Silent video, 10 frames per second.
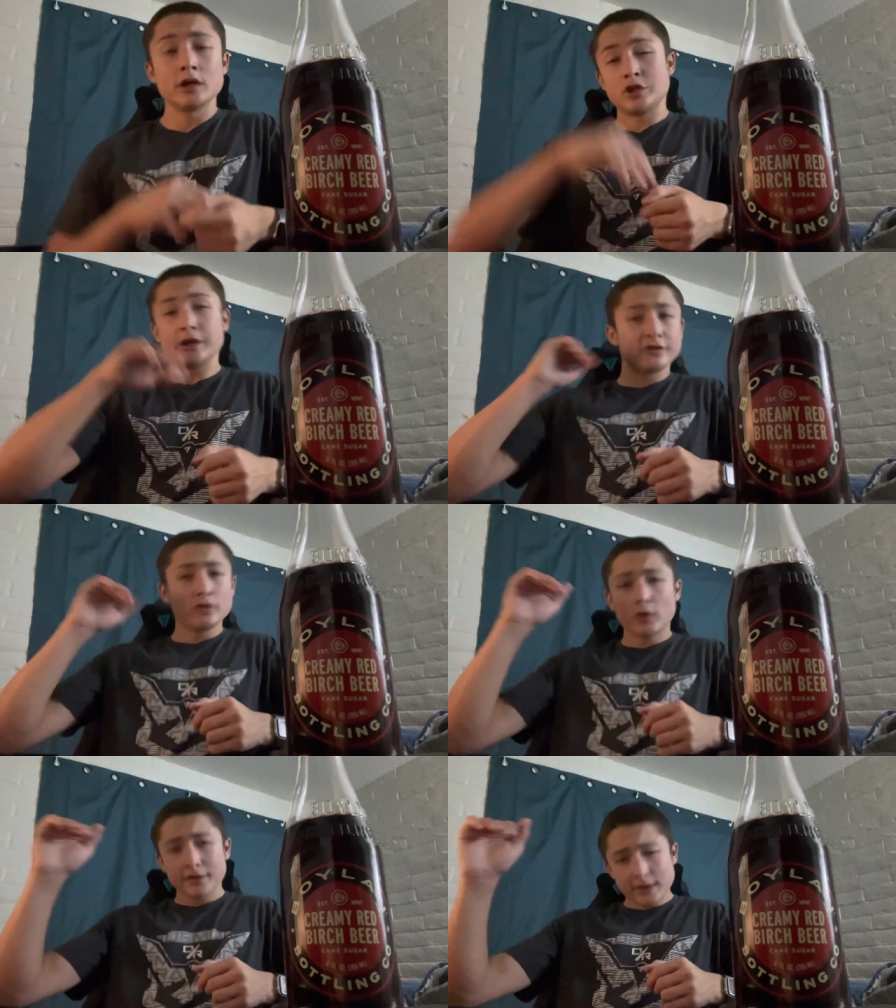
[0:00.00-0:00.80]
just
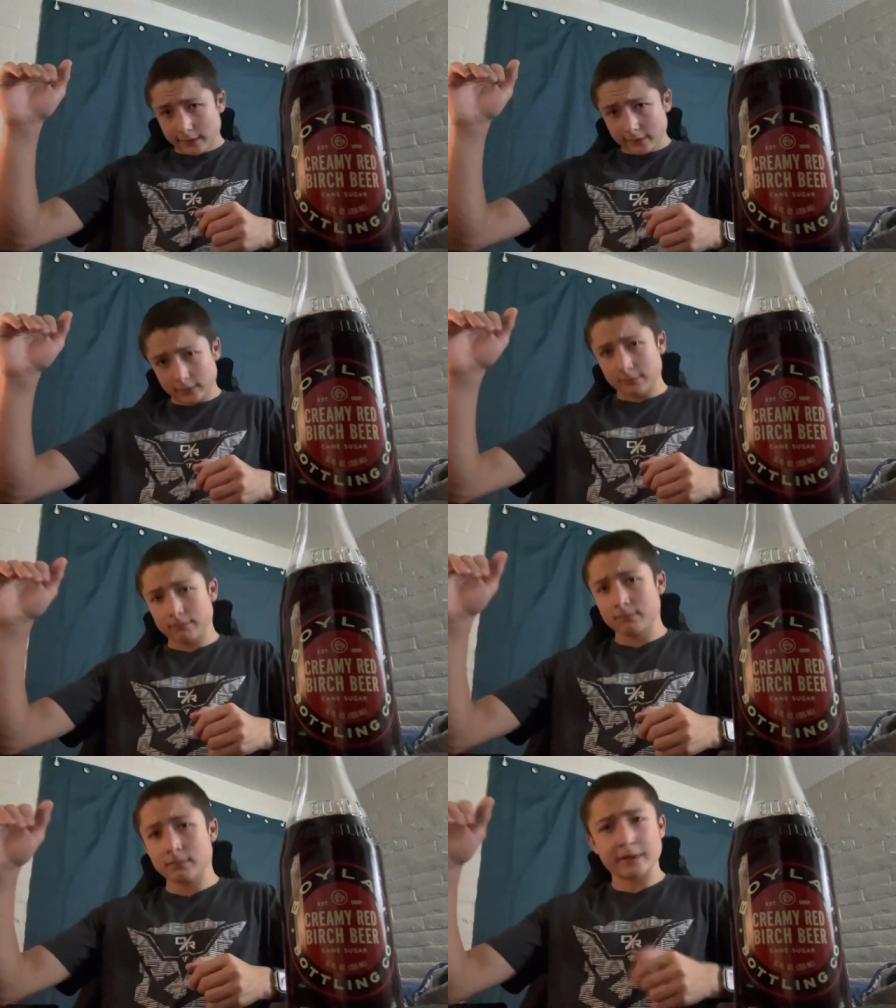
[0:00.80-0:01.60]
north of Dillon,
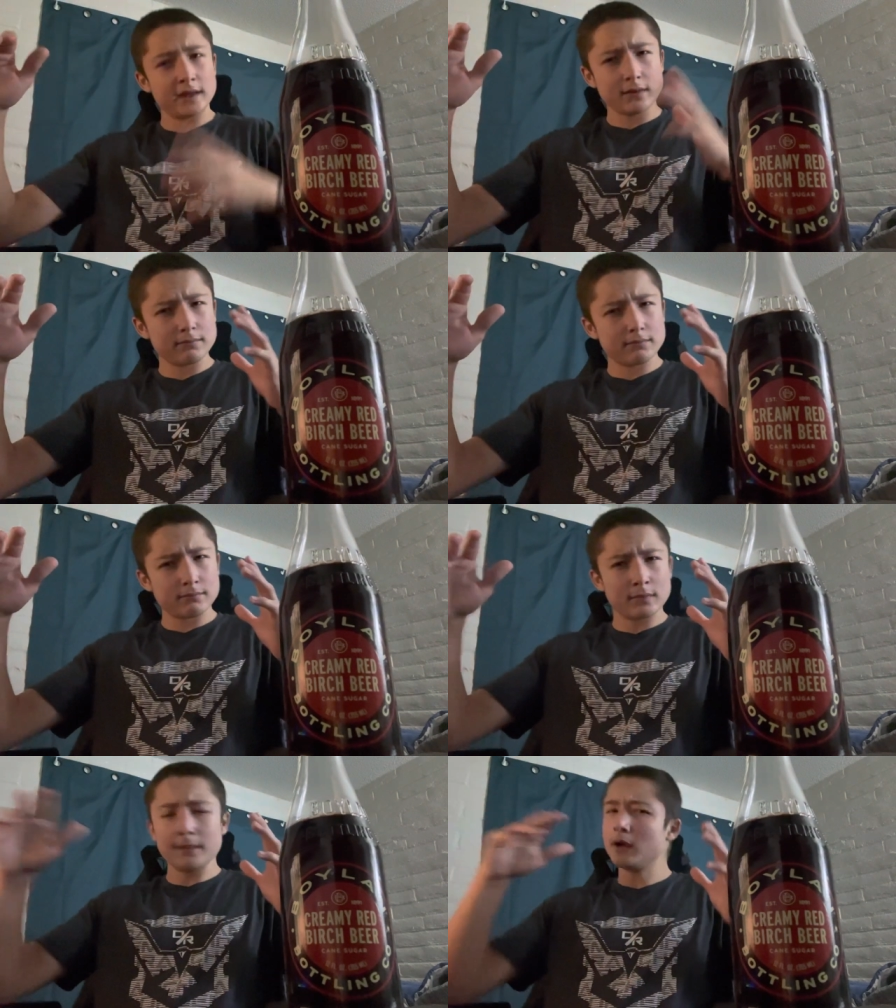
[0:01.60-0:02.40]
I think
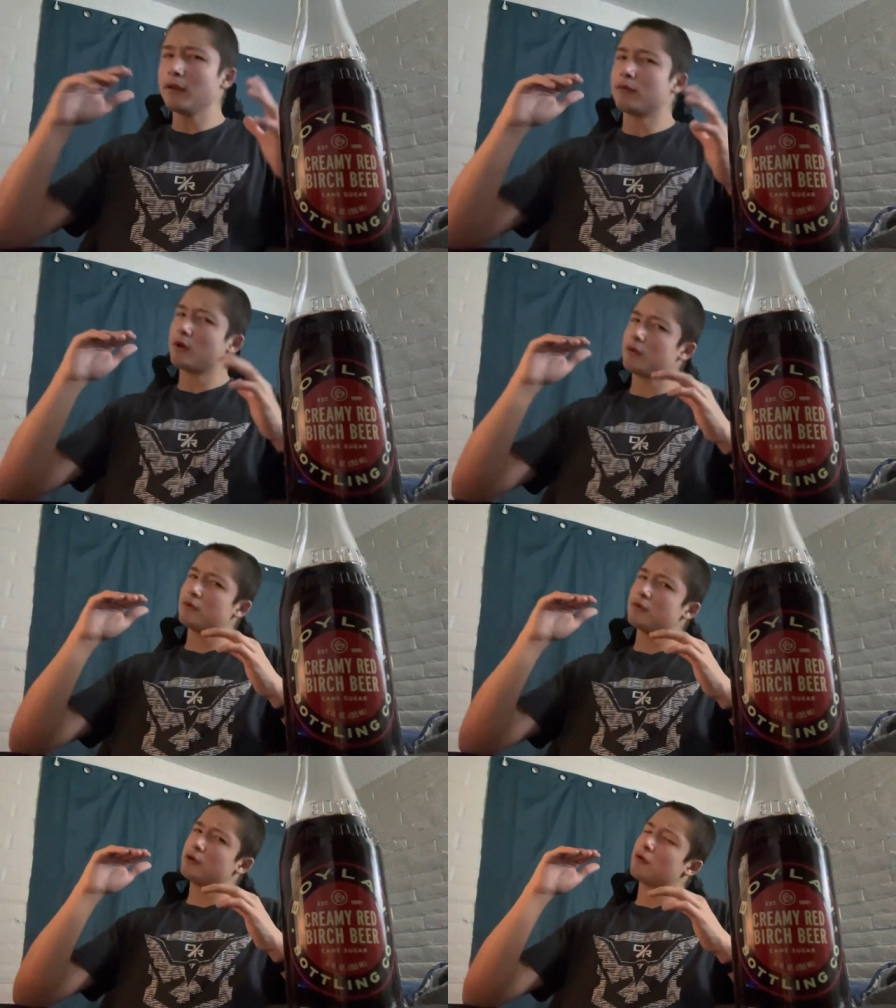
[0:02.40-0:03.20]
maybe on the
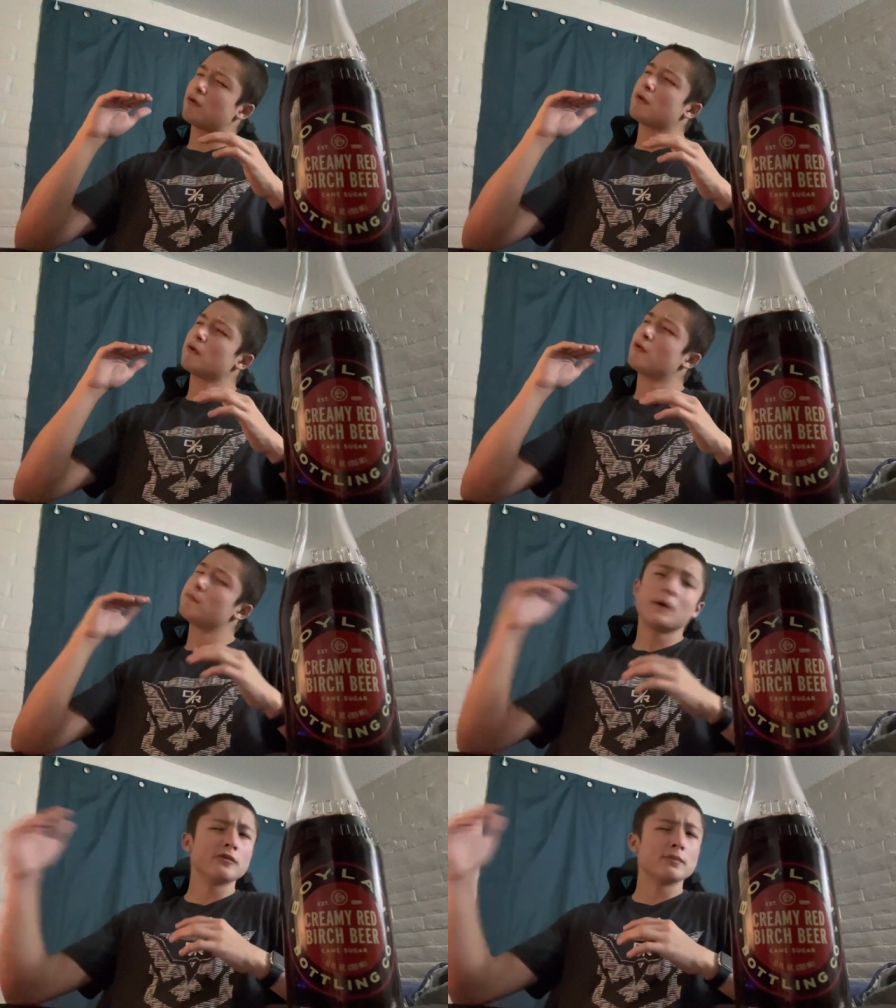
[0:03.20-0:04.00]
road towards
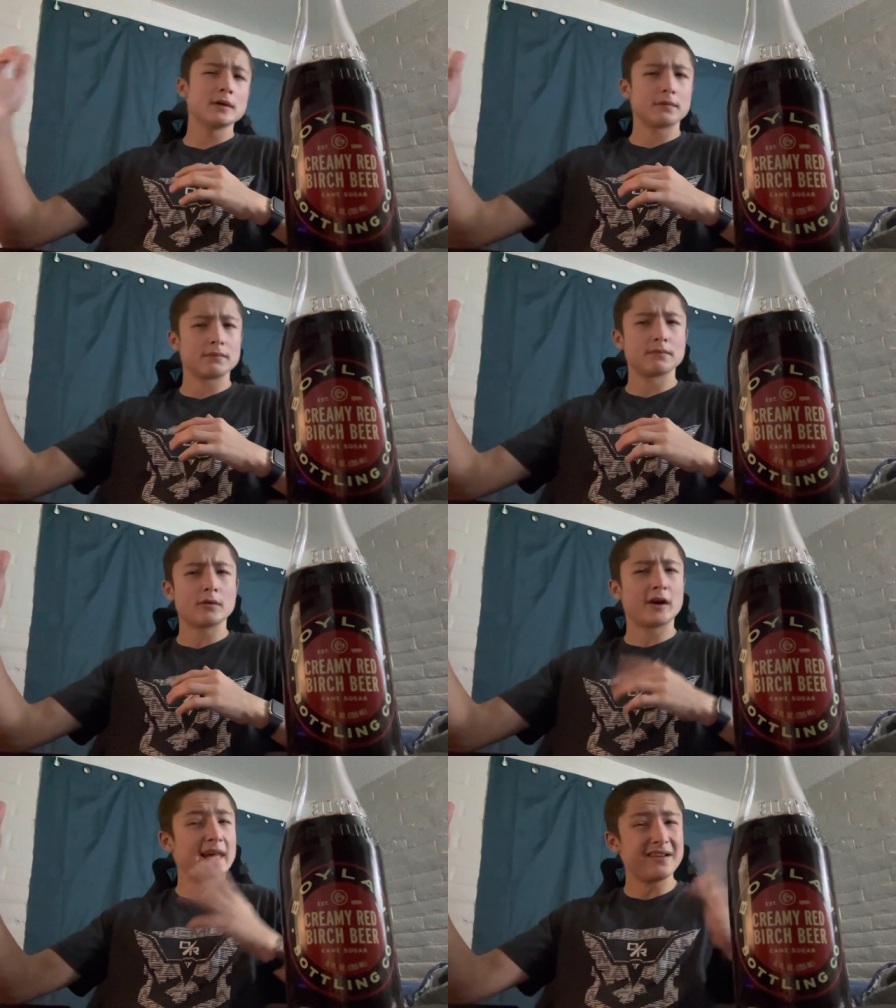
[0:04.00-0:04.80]
Bozeman
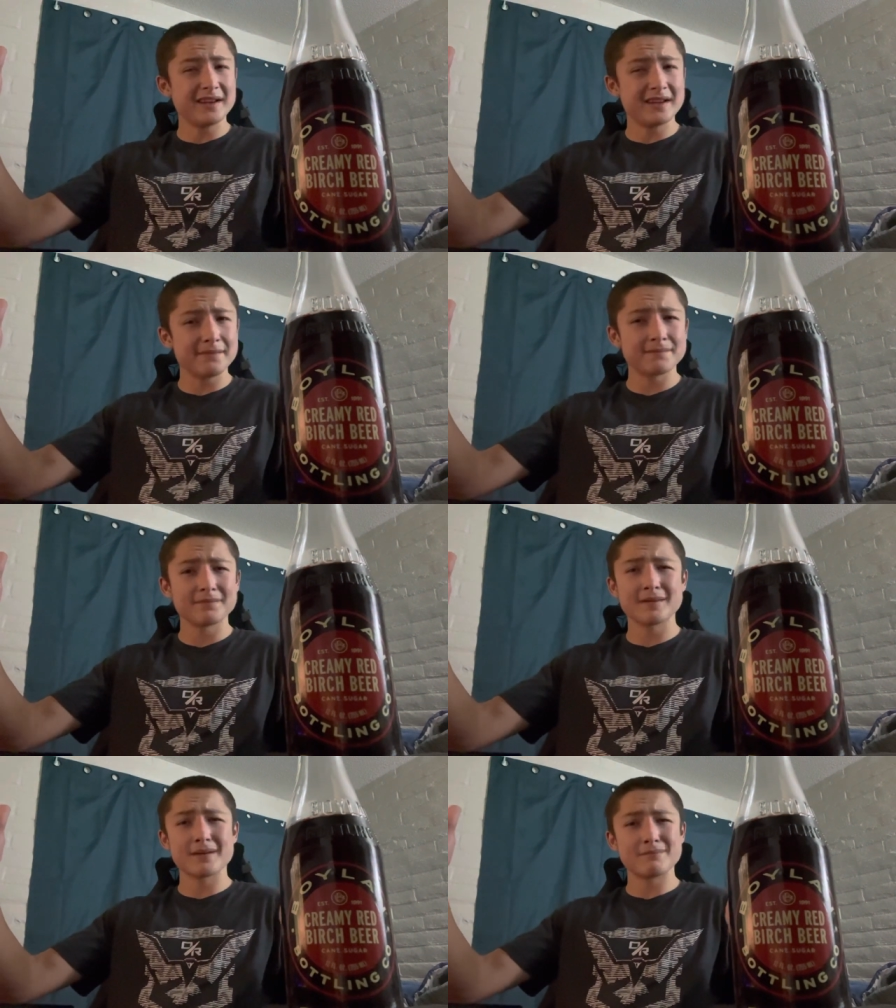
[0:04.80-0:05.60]
or Helena,
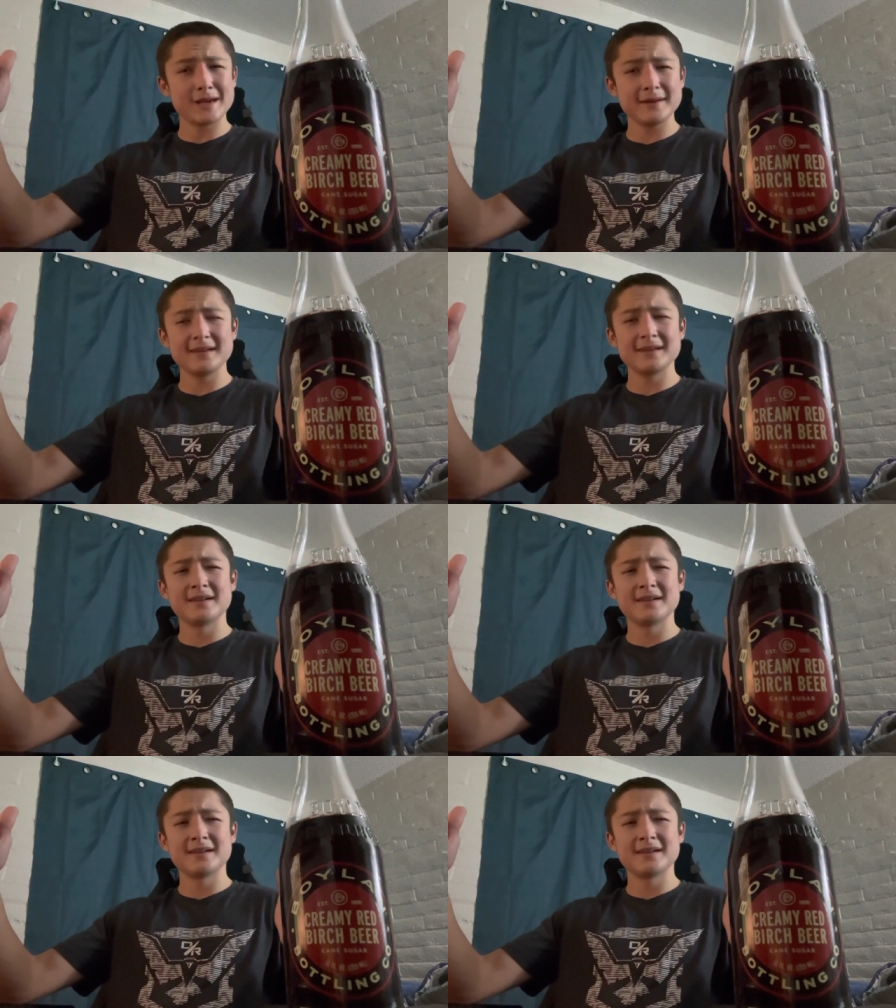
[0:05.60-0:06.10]
maybe.